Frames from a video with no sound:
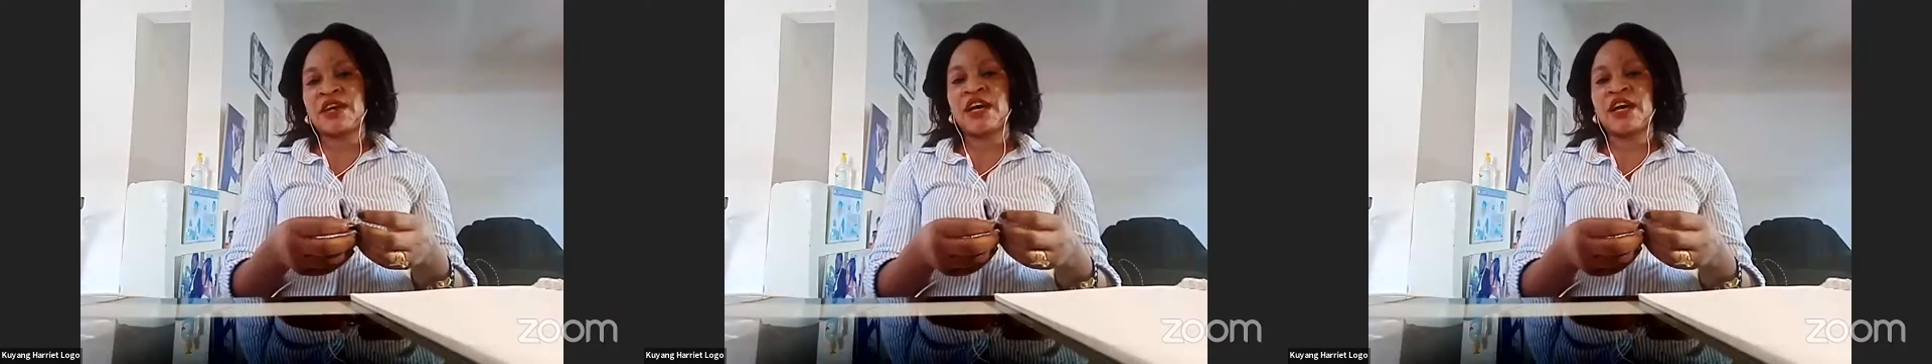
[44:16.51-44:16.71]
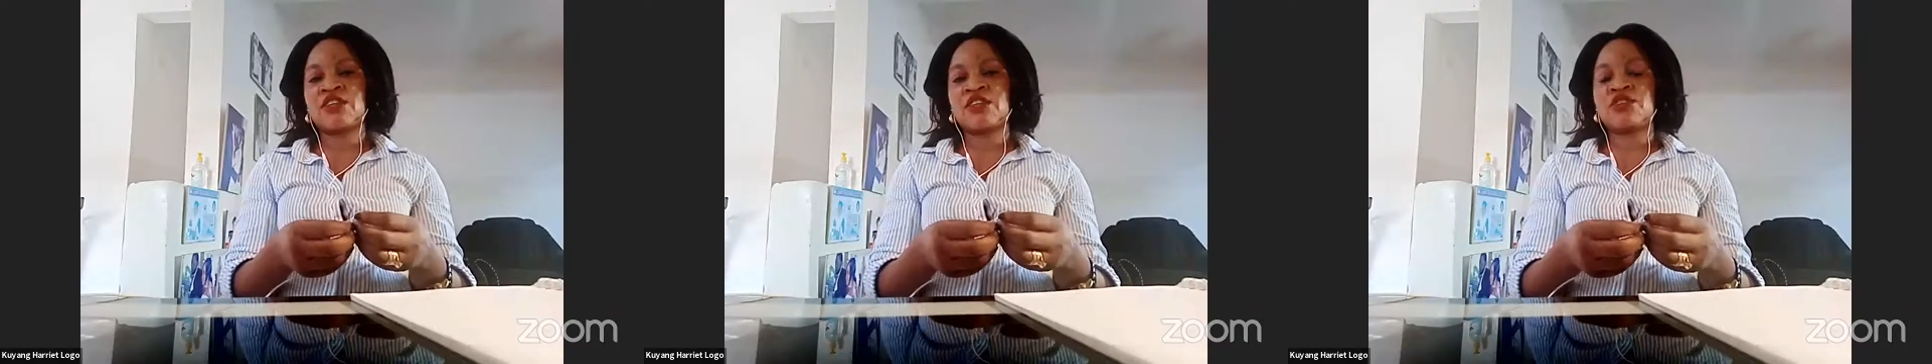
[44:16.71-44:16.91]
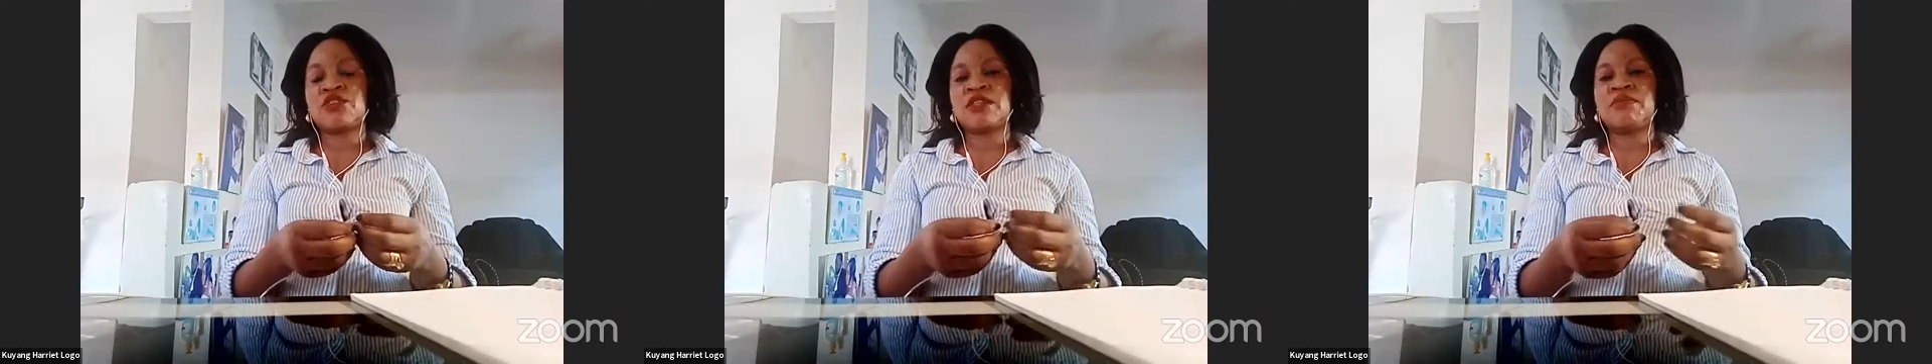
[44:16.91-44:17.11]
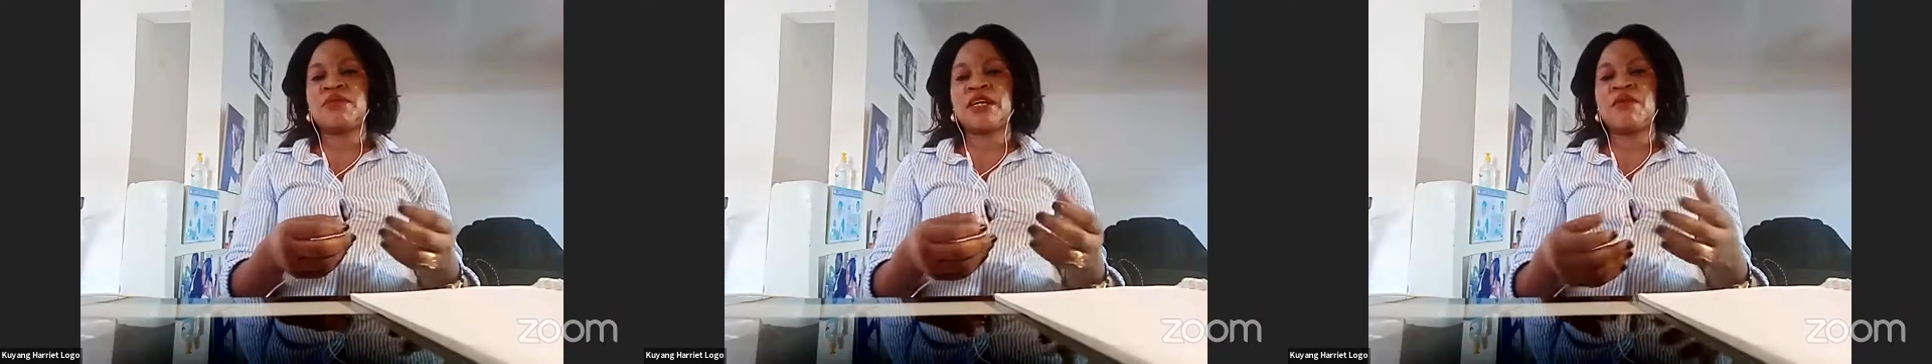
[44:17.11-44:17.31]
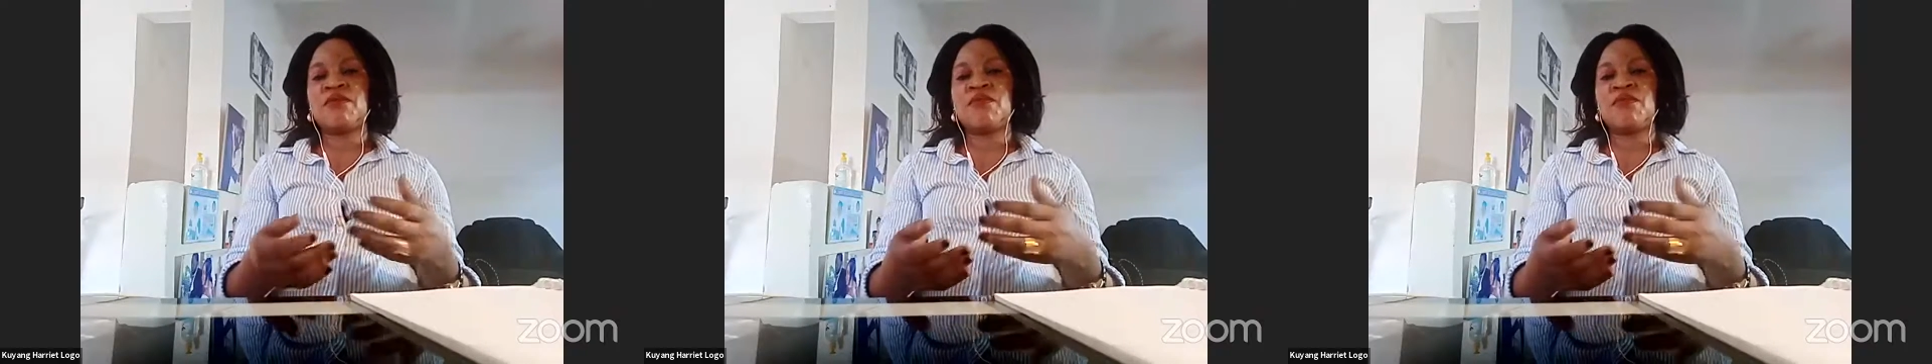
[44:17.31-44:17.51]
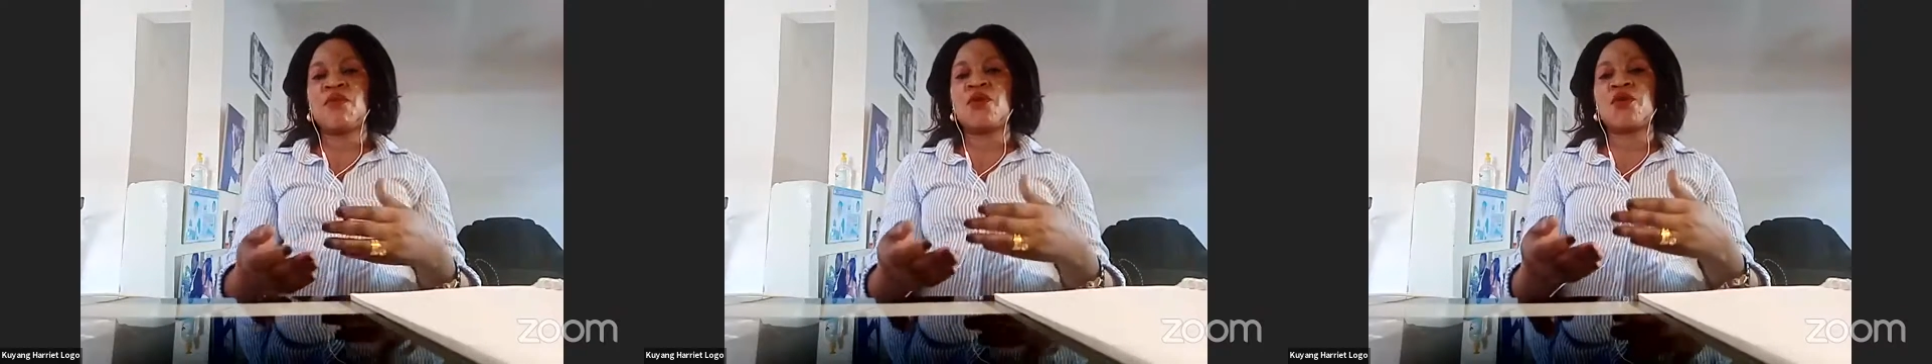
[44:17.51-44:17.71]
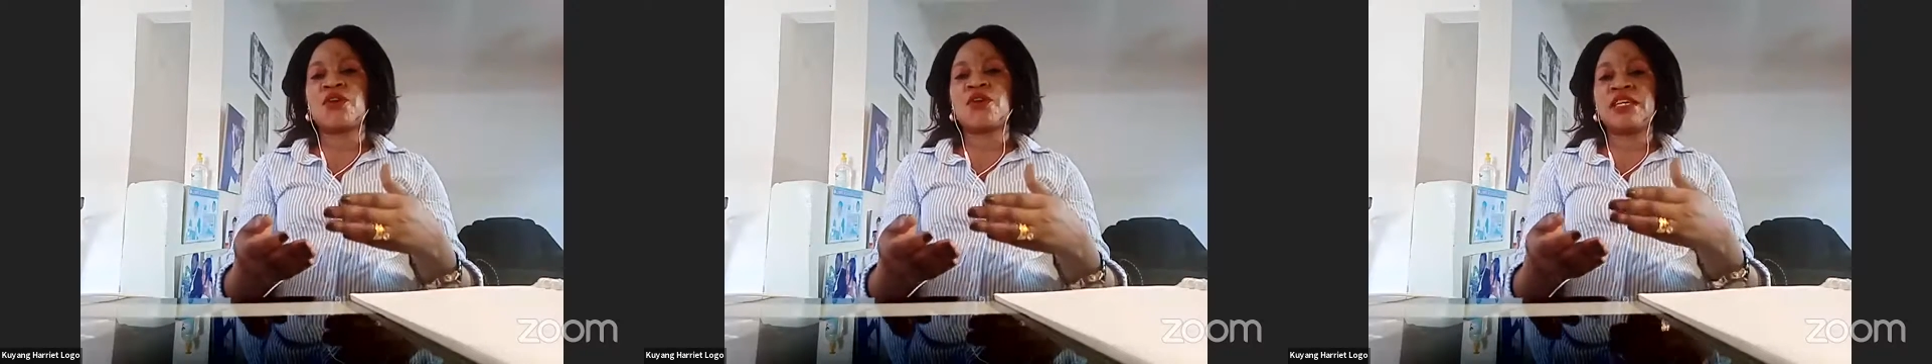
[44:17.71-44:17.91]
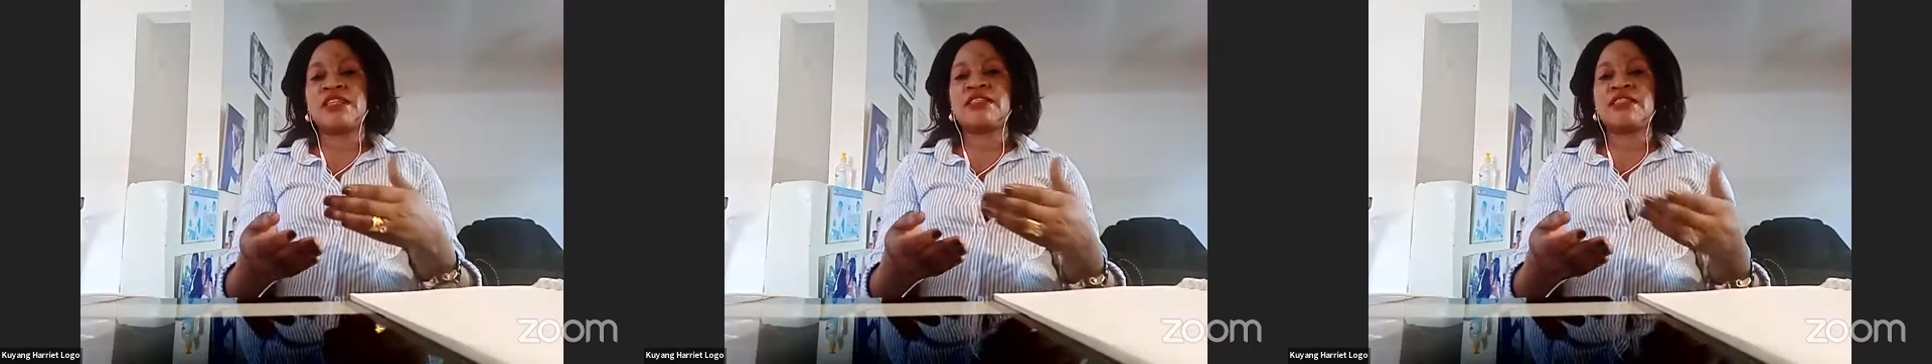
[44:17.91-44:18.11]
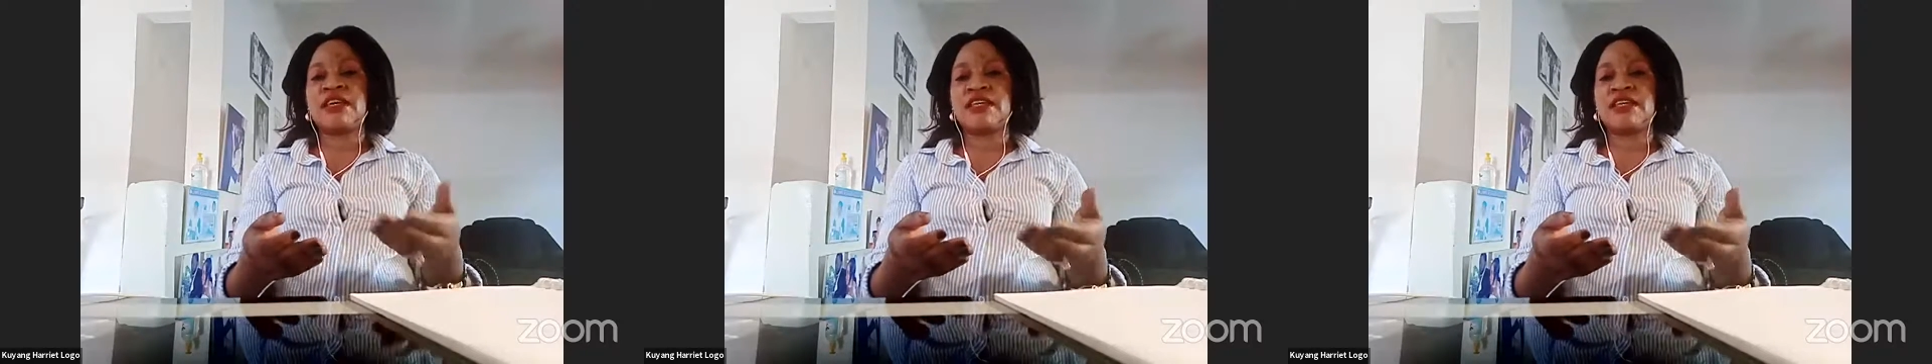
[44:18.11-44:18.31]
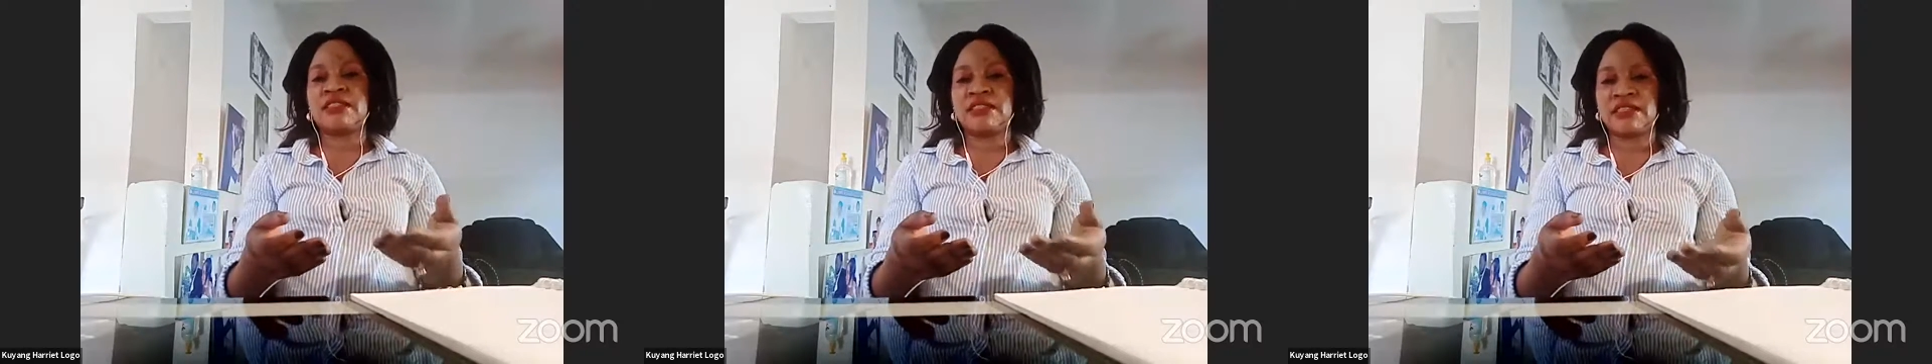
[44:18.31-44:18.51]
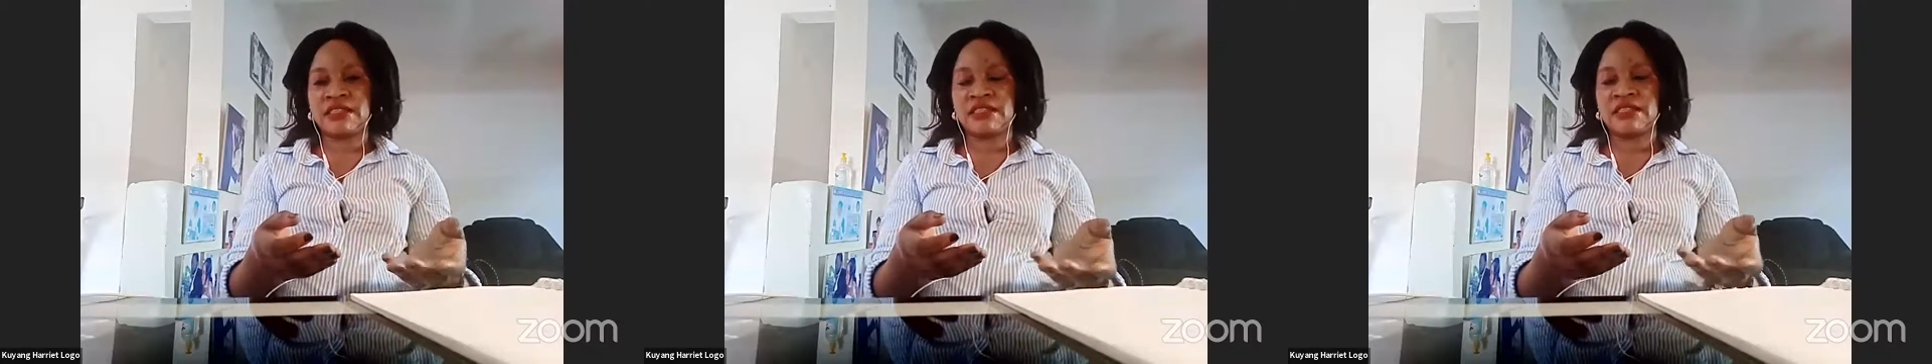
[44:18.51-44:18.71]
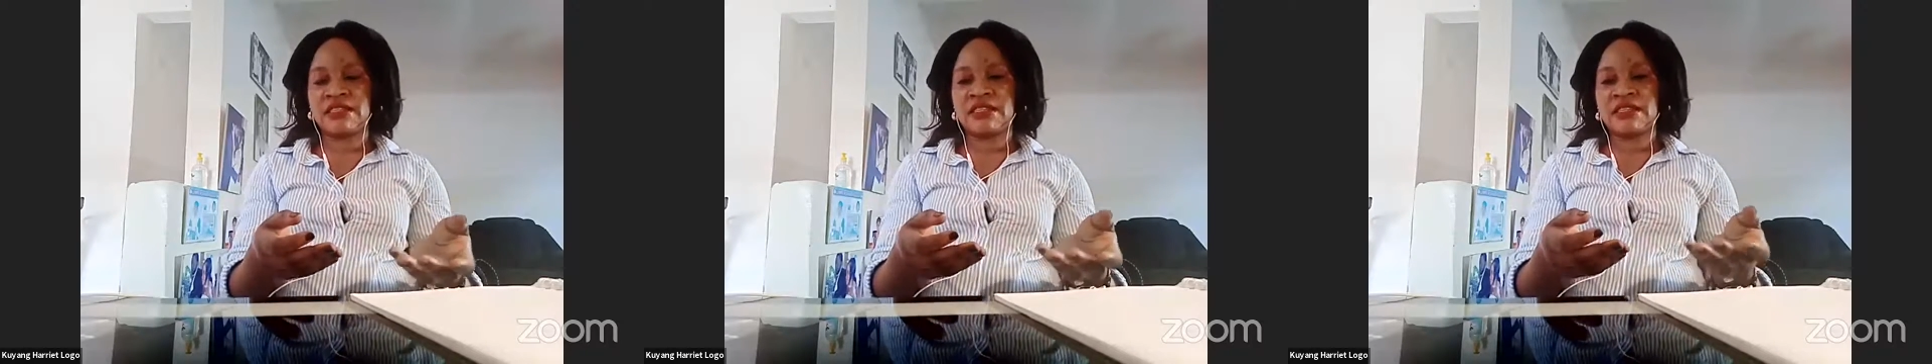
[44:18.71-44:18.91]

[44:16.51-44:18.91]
actually become more intense